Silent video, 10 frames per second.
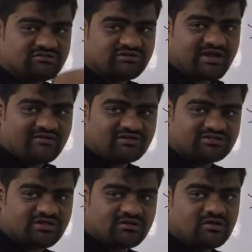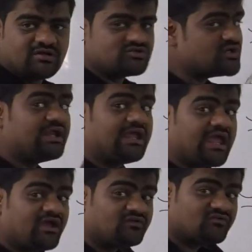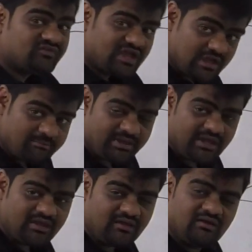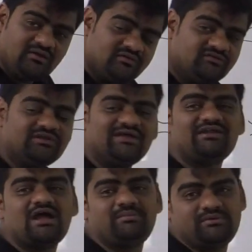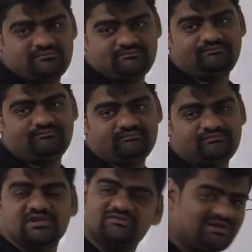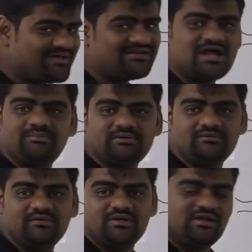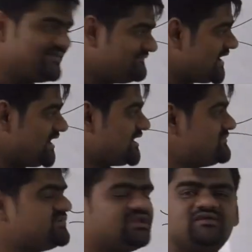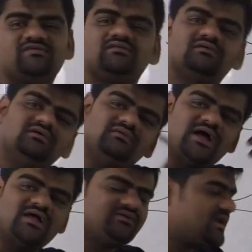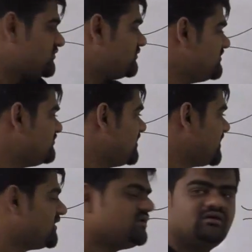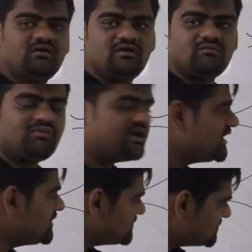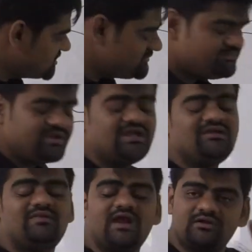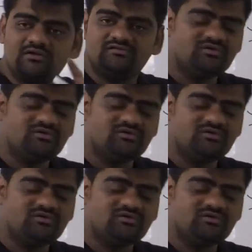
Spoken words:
what is diverging? So in case of AP, this will never happen. This will never happen. Infinite term series, the answer has to be infinity. But in GP, that also